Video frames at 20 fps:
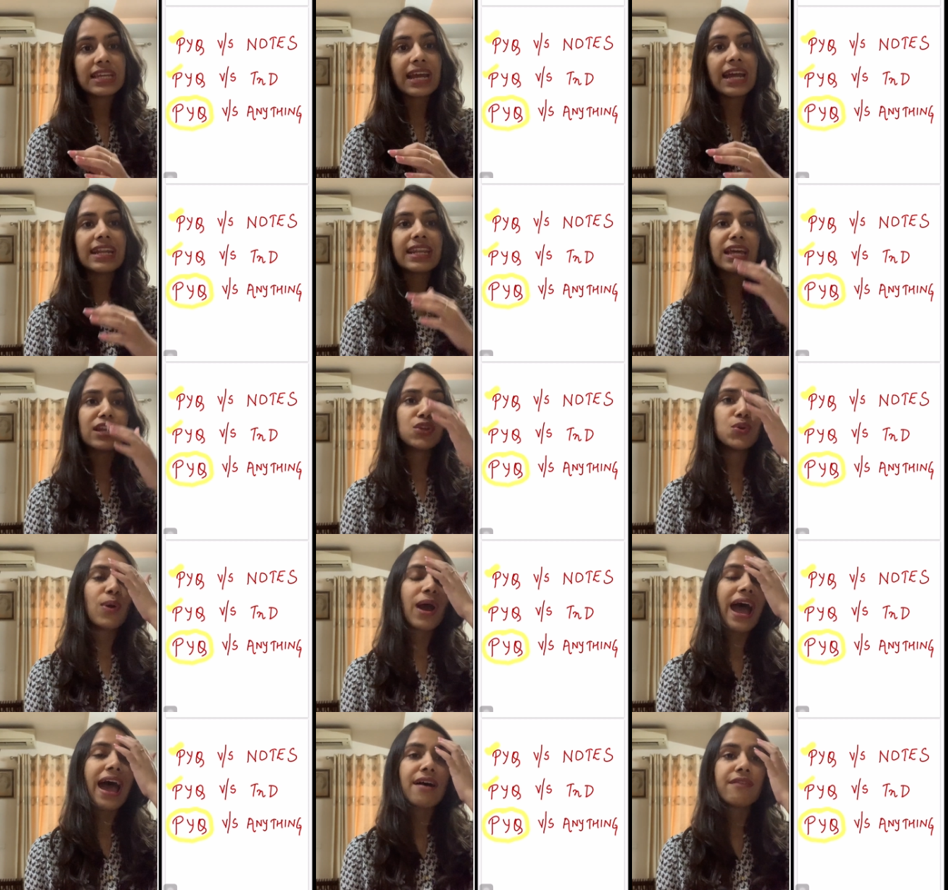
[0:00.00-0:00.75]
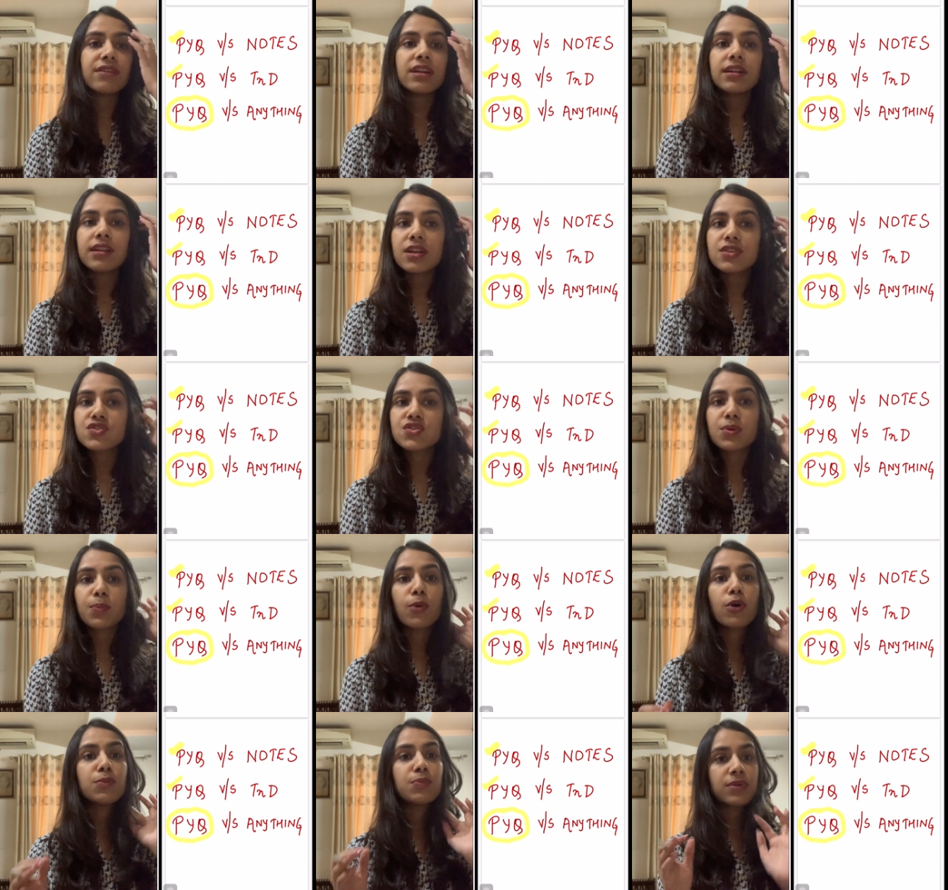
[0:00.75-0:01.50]
at and you haven't touched
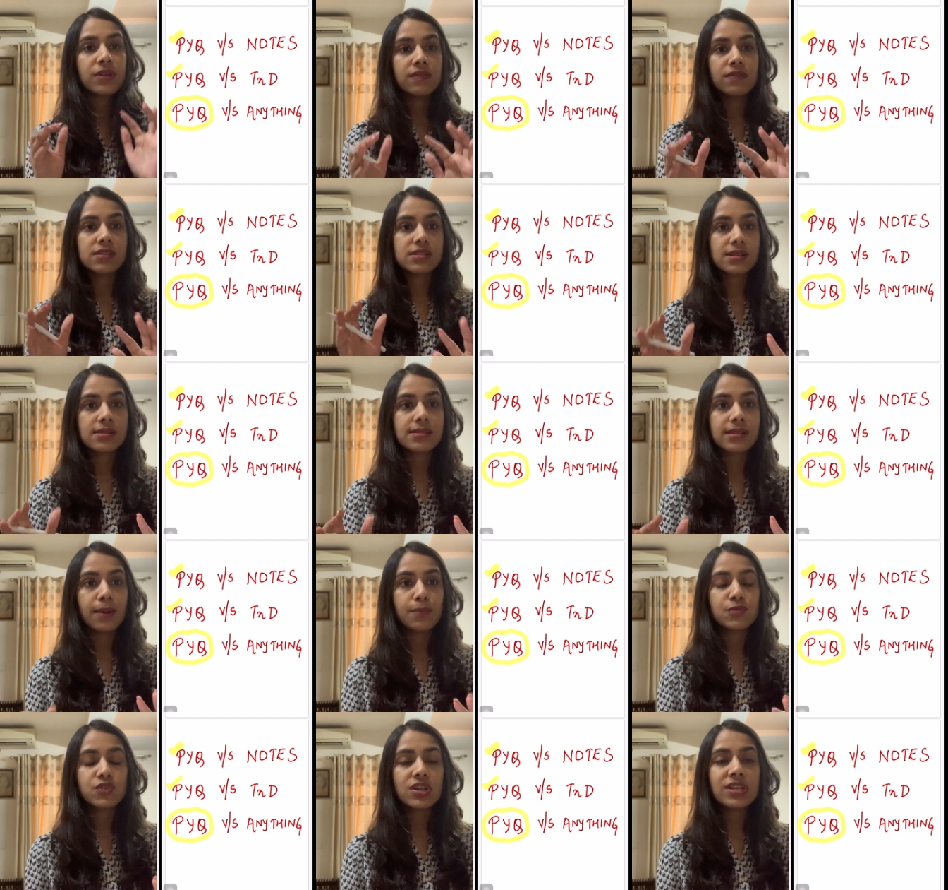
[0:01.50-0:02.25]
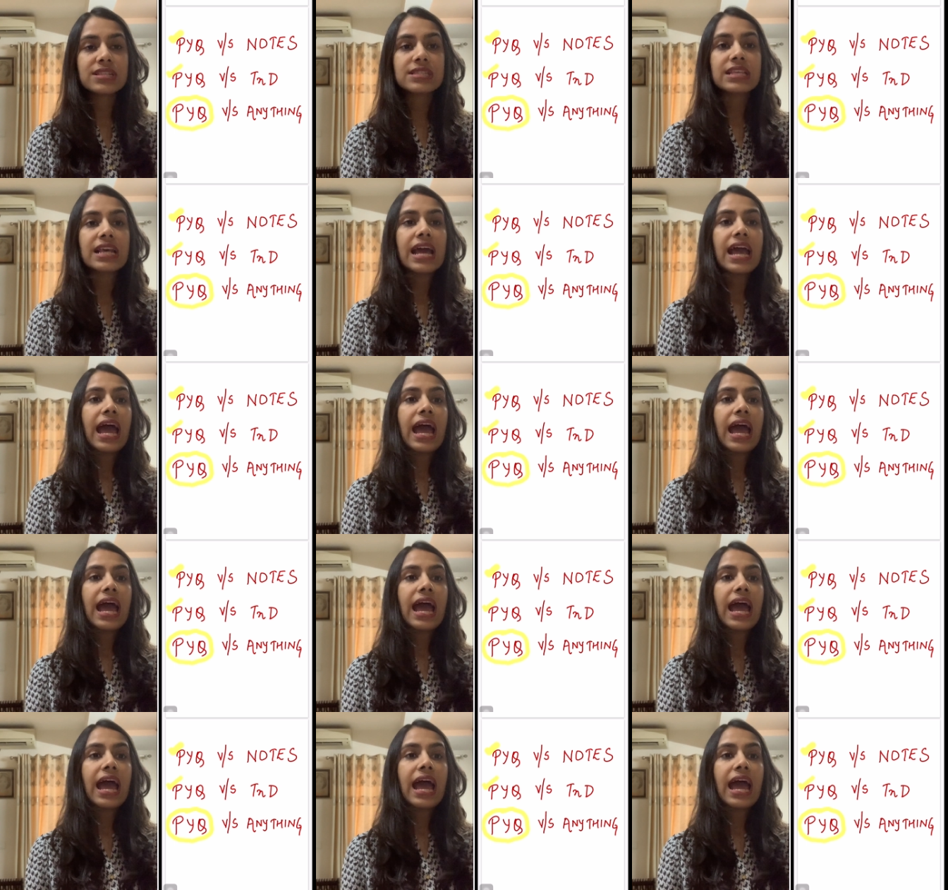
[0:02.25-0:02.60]
upon previous year subjects